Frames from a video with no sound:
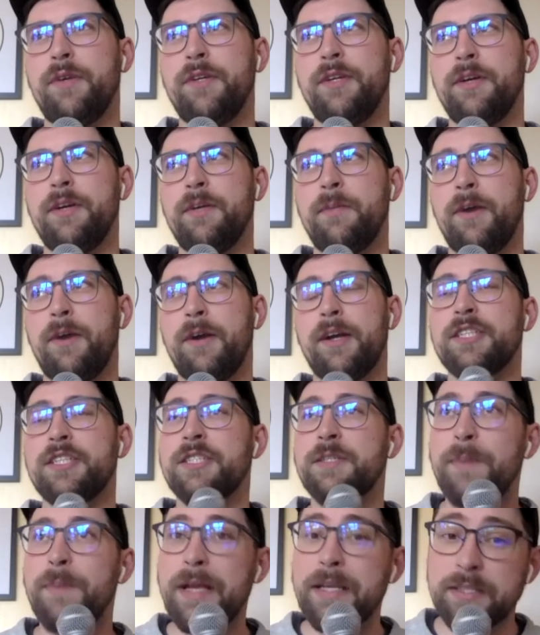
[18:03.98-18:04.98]
year mark,
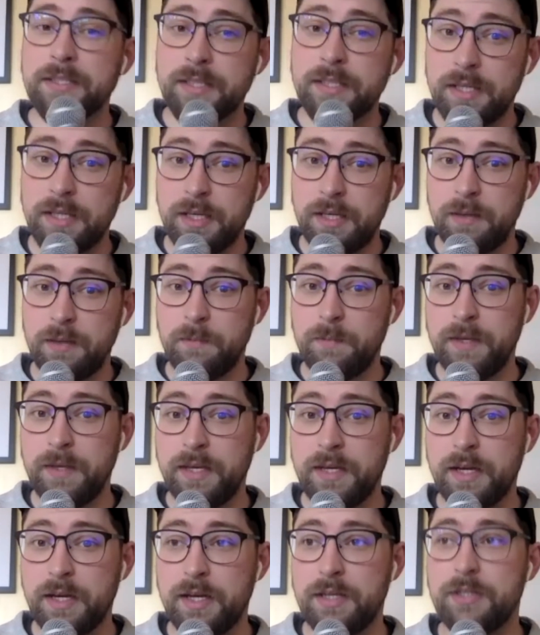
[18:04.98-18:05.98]
especially
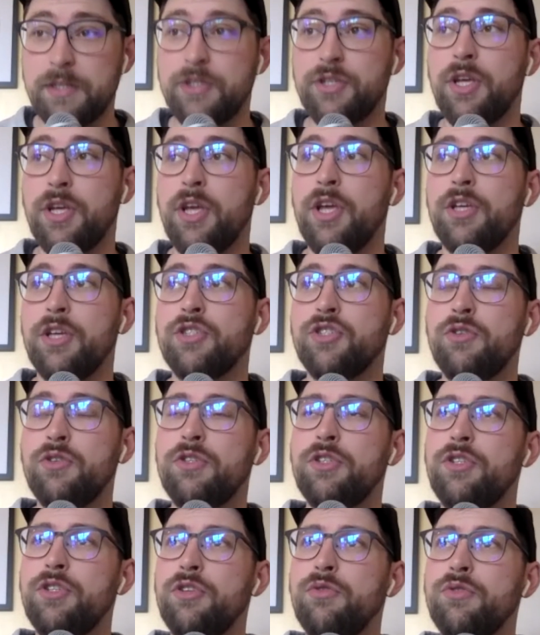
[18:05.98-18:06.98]
because. So,
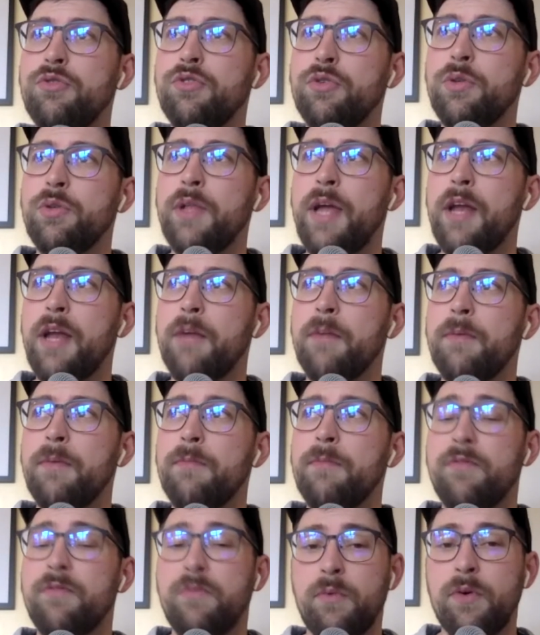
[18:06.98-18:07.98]
did you do Letterman
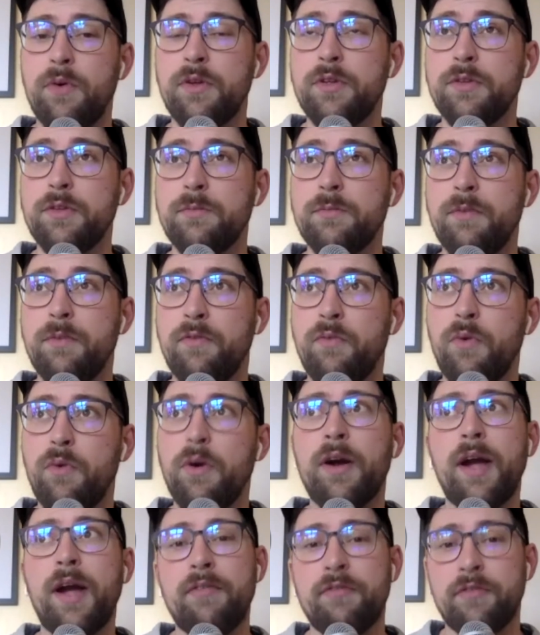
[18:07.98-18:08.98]
before
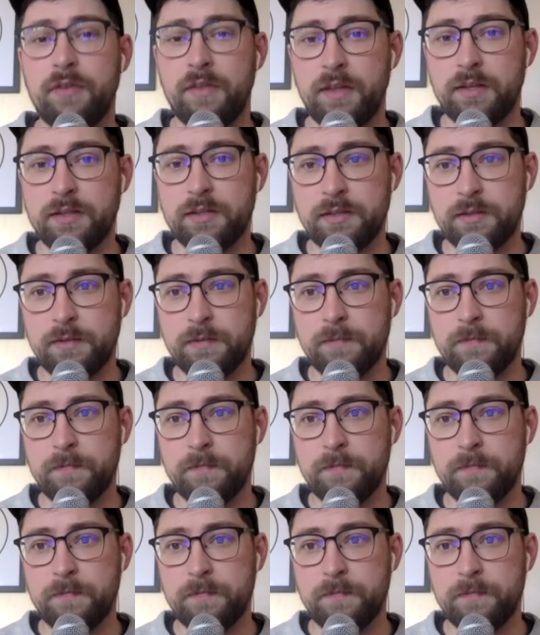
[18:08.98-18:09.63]
before or after this?